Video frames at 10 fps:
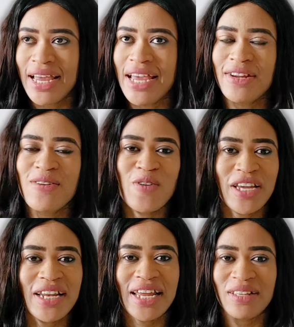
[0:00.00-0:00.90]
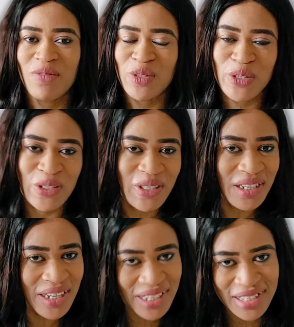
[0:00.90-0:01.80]
And don't forget, last but not the
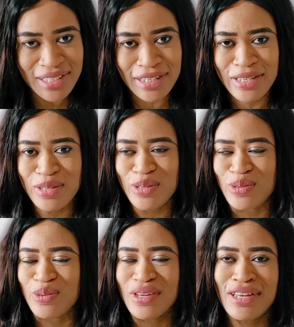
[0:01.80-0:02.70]
least, is to